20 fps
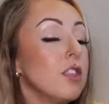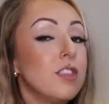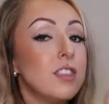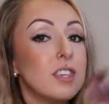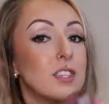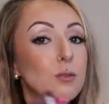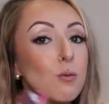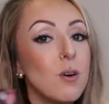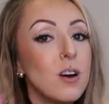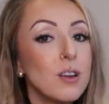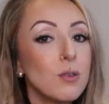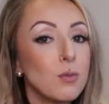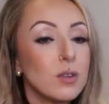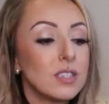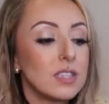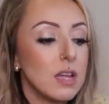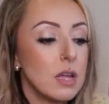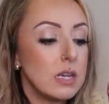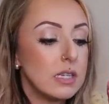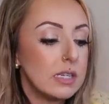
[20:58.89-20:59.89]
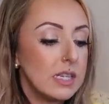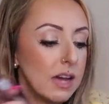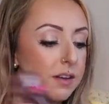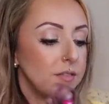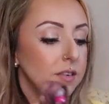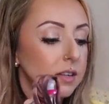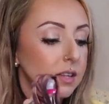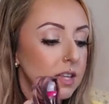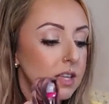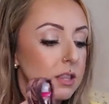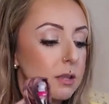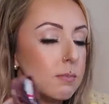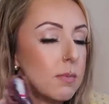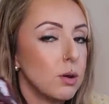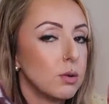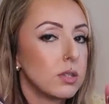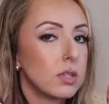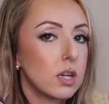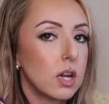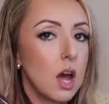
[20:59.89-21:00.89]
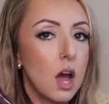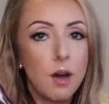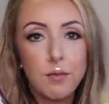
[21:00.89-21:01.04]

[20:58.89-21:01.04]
This one was definitely the most